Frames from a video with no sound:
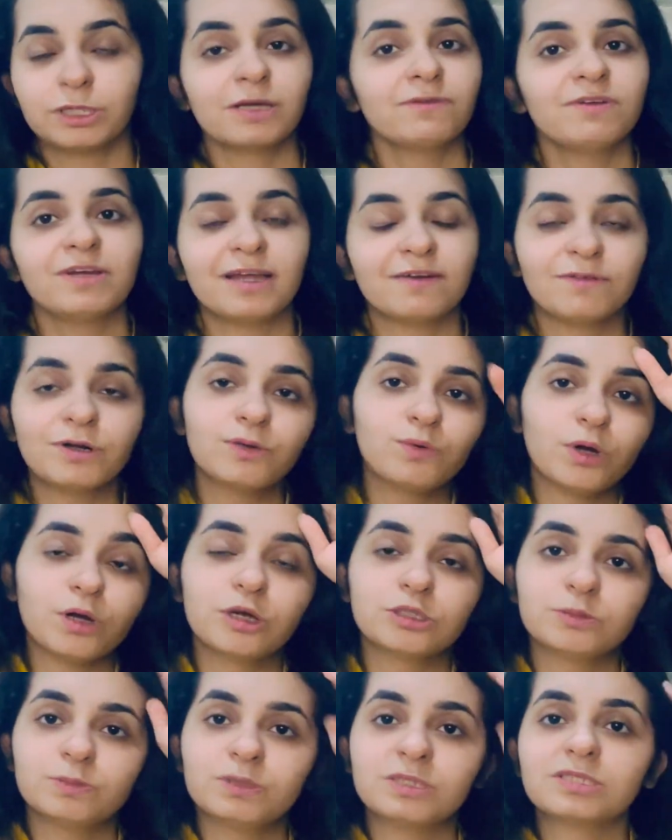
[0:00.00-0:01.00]
They will never do a
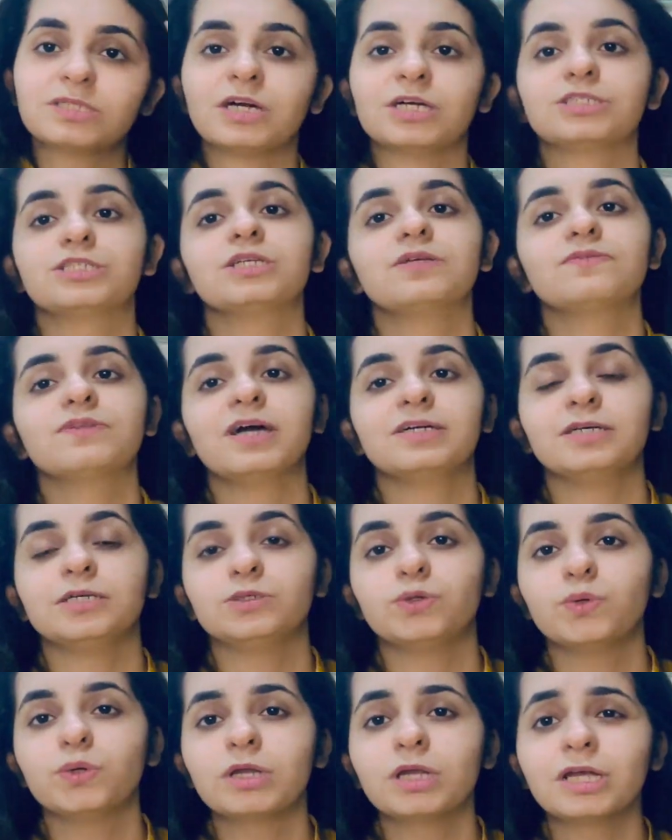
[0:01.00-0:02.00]
group discussion if there are
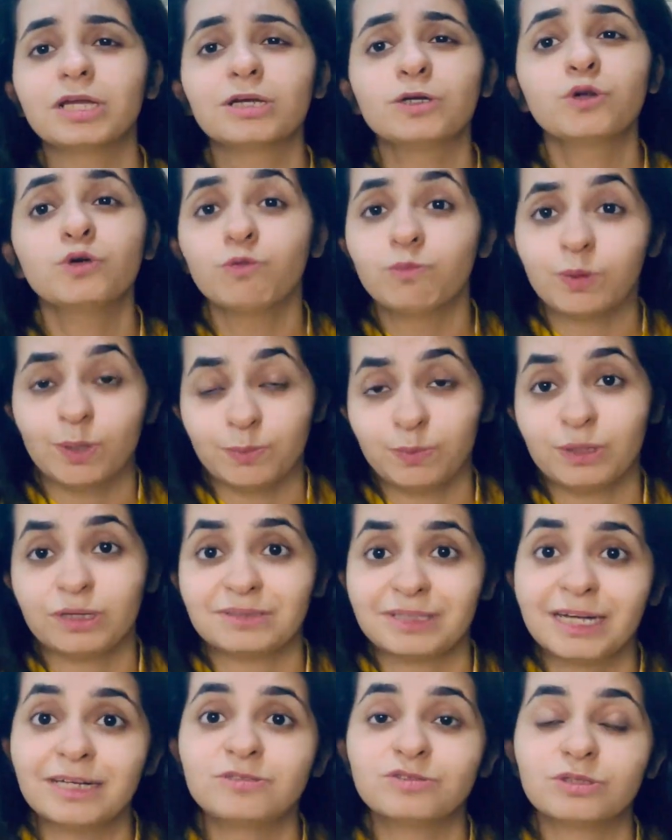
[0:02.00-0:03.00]
only two people,
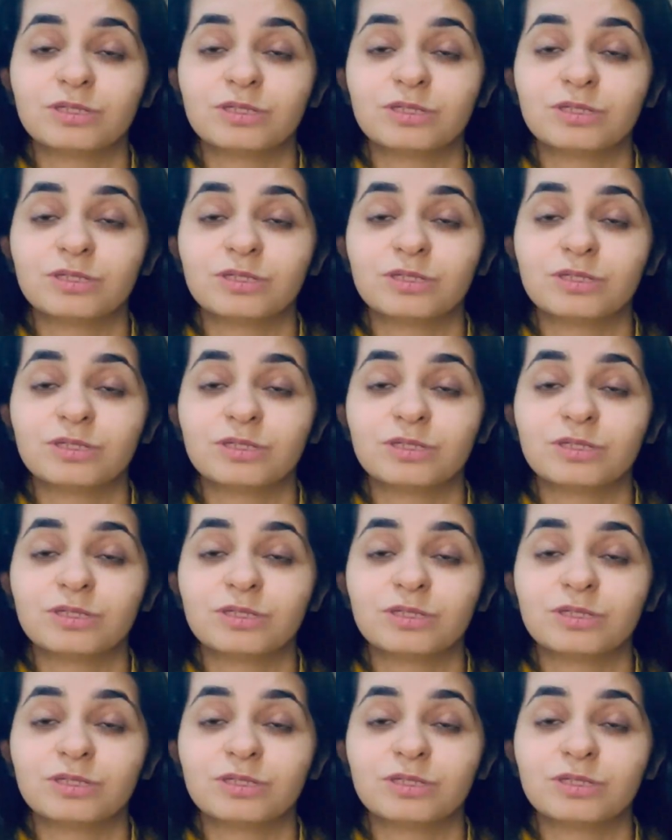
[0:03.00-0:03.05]
right?